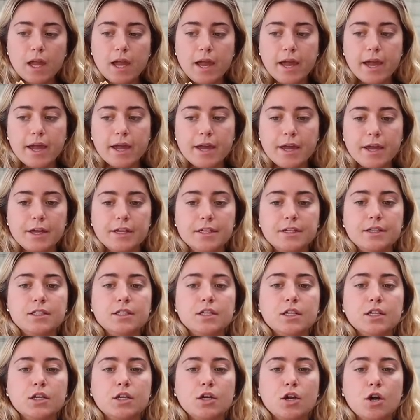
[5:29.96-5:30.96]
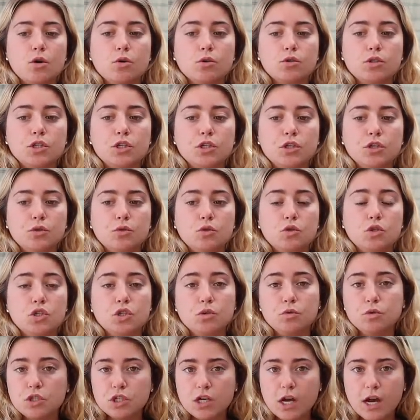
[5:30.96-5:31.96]
and go to
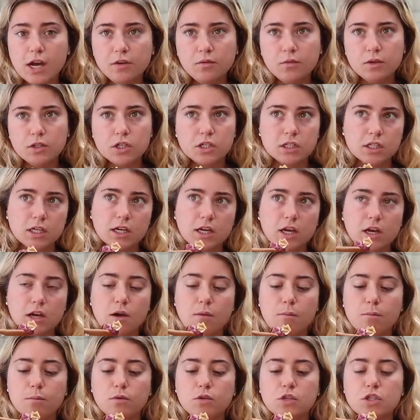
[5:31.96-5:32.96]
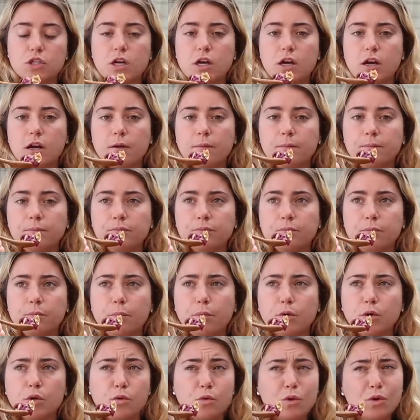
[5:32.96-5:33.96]
Juneshine, which is like a kombucha
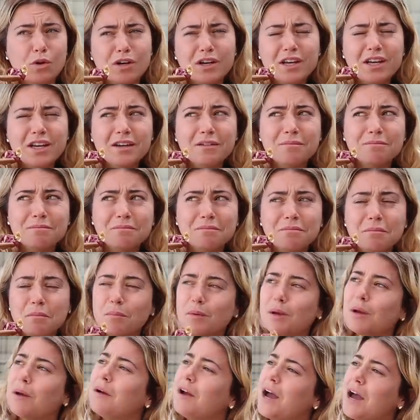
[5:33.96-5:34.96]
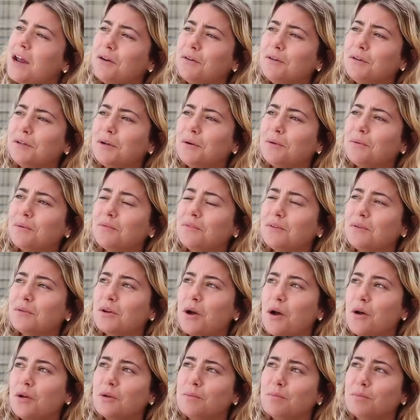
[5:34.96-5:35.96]
brewery. I don't know if you'd
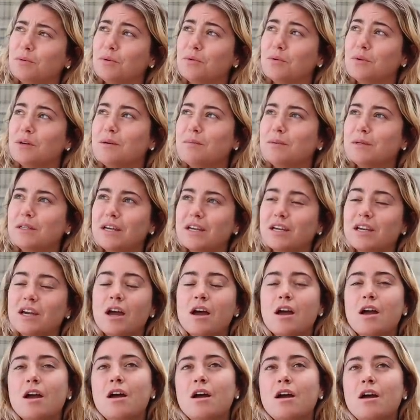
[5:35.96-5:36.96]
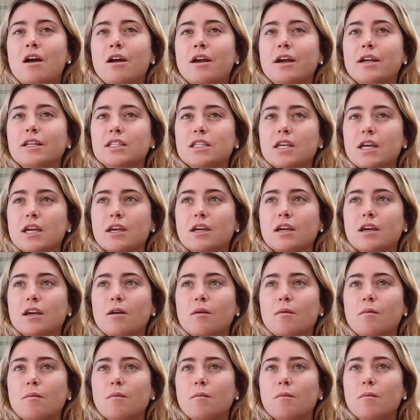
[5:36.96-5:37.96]
call it a brewery, but like it's like
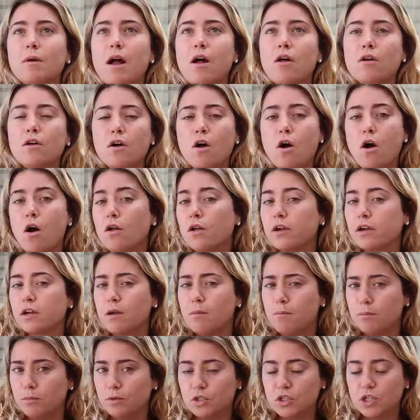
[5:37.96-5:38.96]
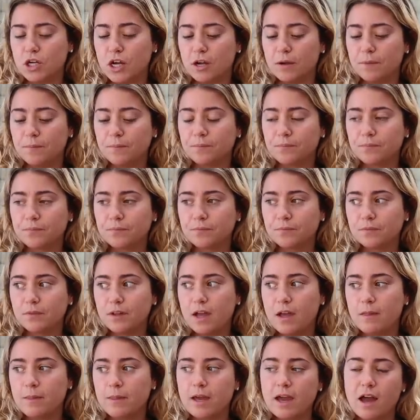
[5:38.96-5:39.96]
alcoholic kombucha,
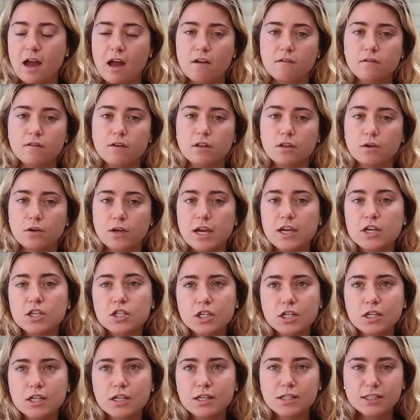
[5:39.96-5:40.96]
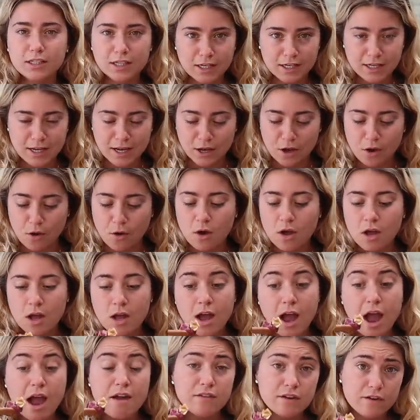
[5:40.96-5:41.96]
and they have a location in San Diego.
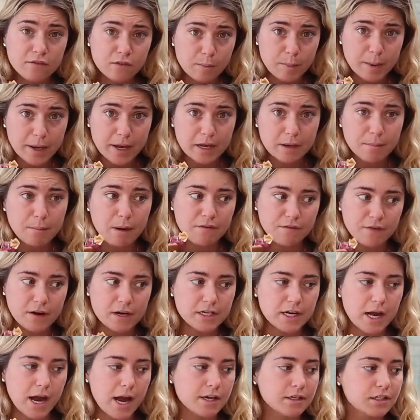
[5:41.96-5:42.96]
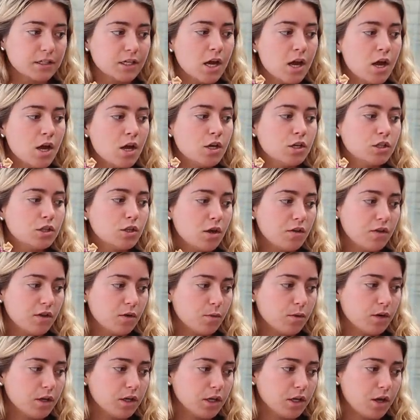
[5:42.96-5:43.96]
I've never been, my friend has, so I think
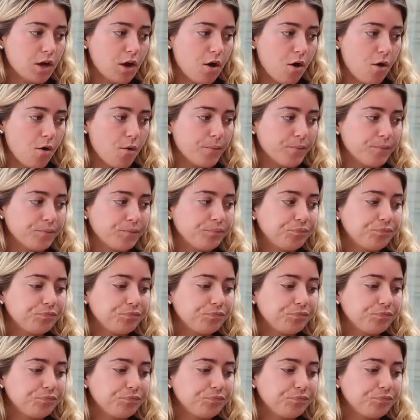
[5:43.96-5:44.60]
we're gonna go